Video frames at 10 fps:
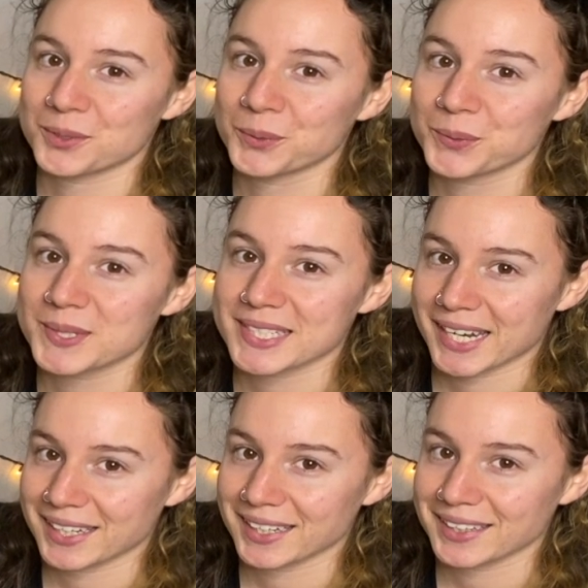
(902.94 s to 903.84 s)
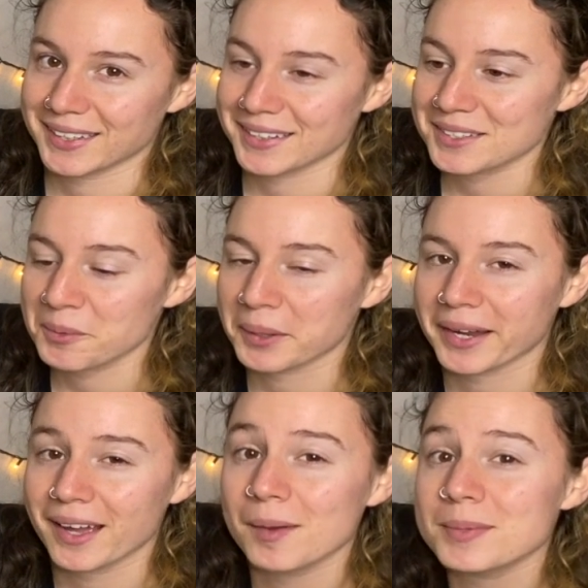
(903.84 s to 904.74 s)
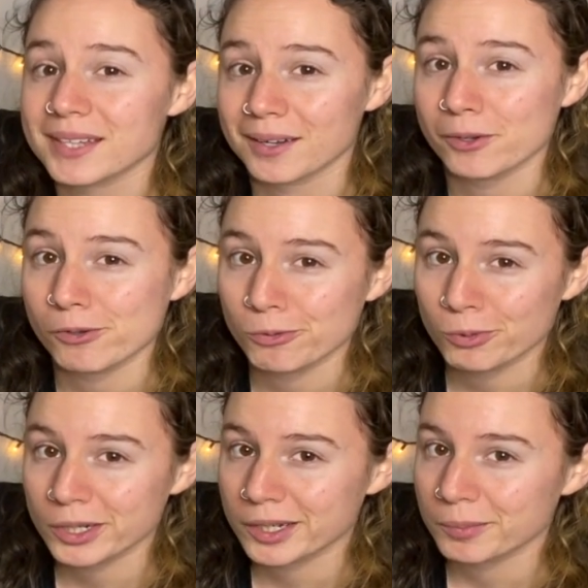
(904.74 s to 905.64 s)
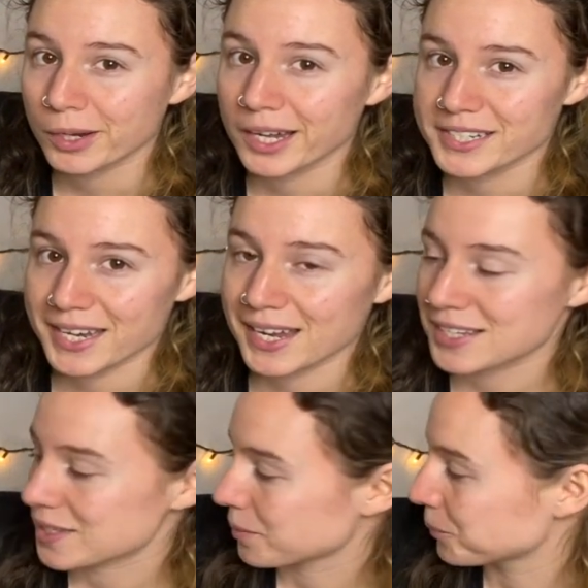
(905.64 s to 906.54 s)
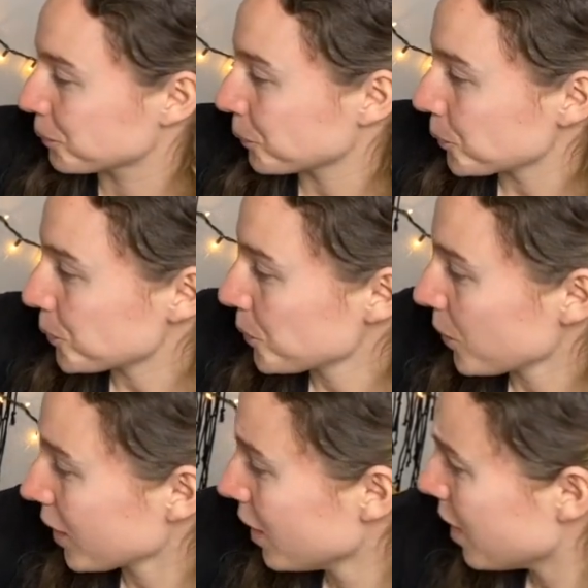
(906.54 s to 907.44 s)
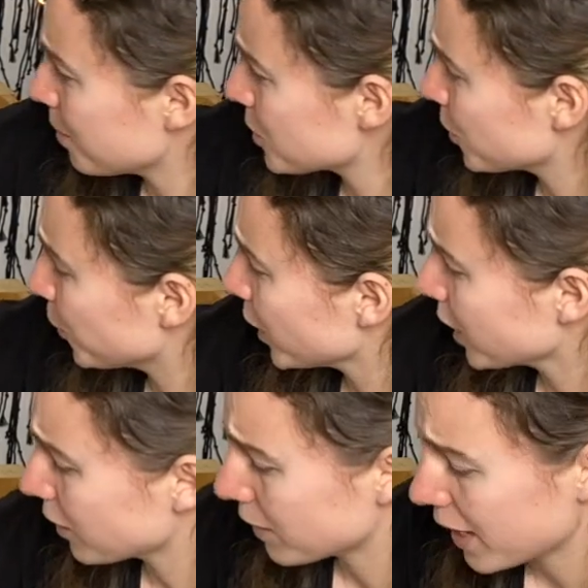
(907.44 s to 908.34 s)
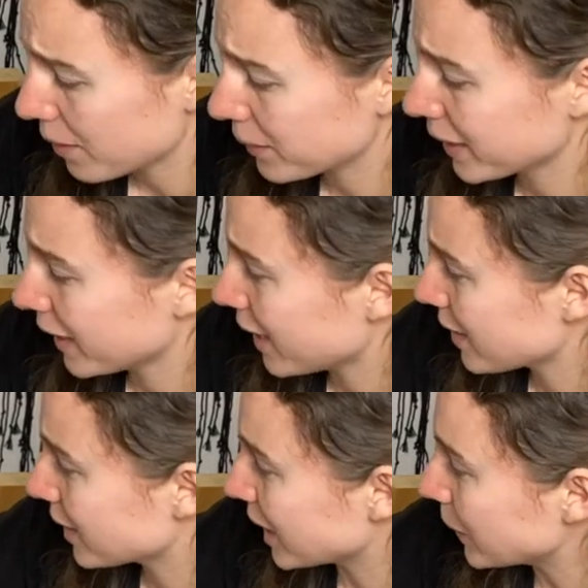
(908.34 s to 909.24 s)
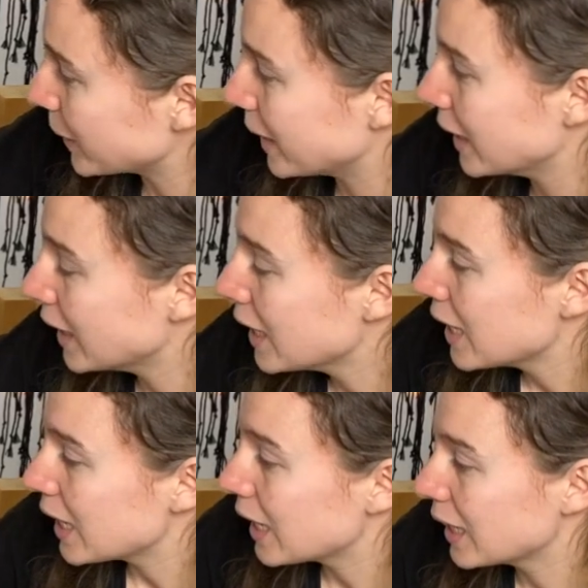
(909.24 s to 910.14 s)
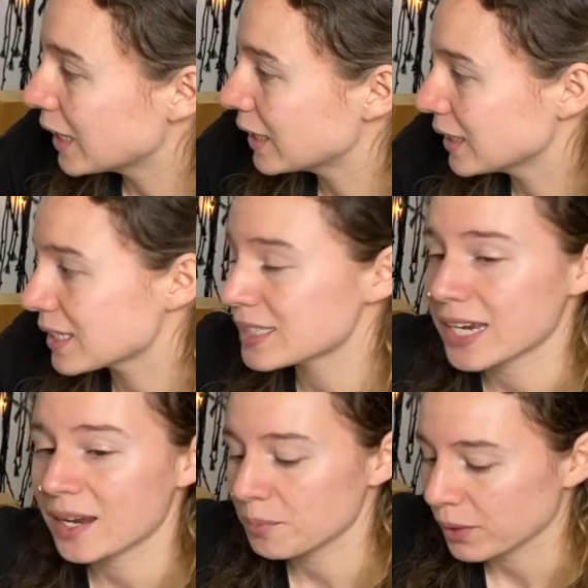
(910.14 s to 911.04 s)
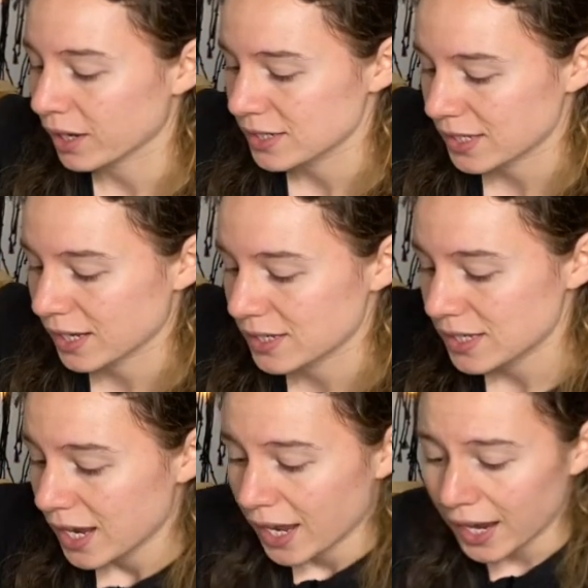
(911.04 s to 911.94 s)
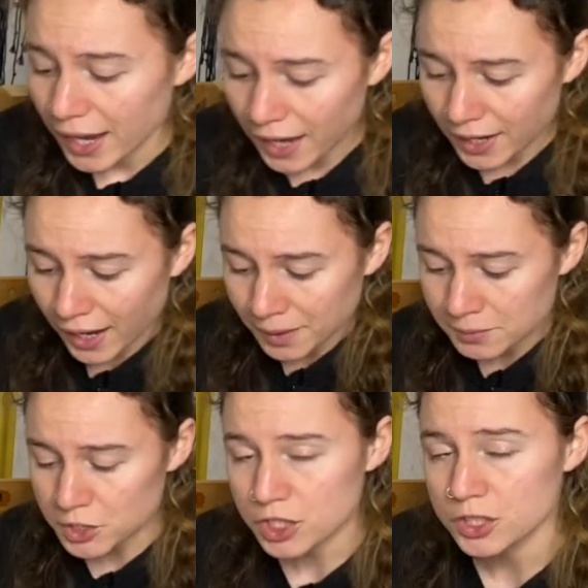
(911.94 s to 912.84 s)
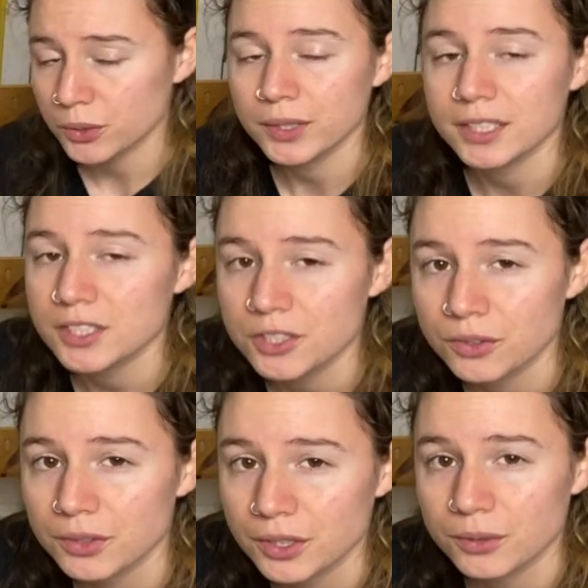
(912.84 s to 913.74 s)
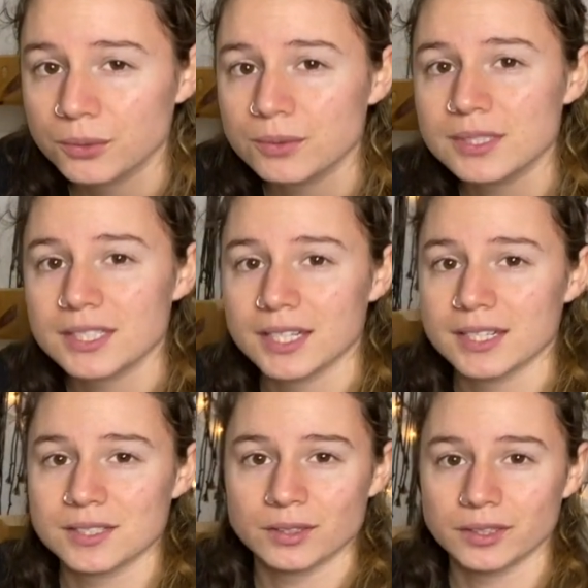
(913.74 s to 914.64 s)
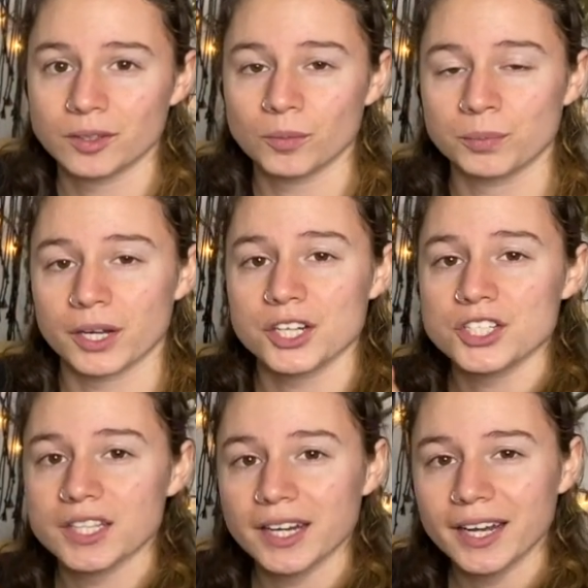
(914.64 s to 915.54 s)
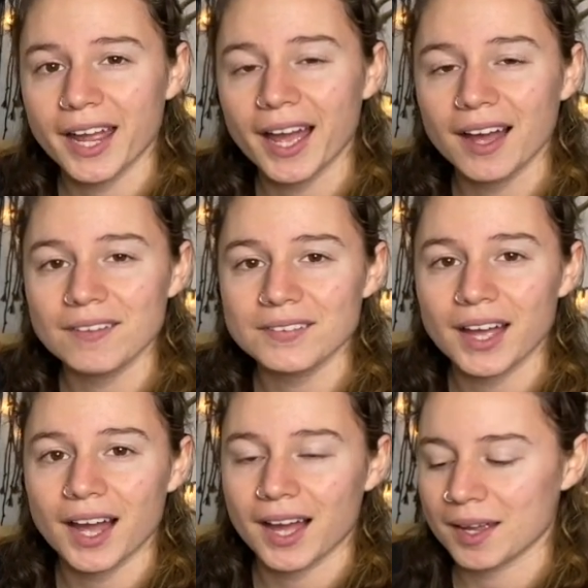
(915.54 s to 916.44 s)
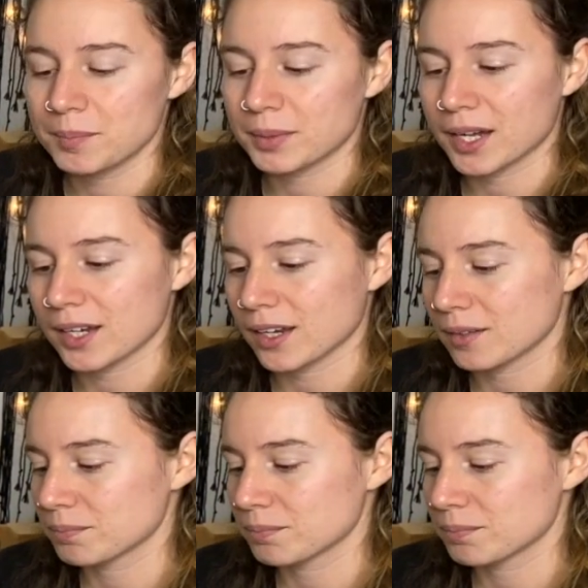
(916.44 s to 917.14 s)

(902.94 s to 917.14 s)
to staining things when I upcycle wood projects. So we're gonna go ahead and we're gonna get going on the stain process, and I'm just going to use this little brush that I have. I bought it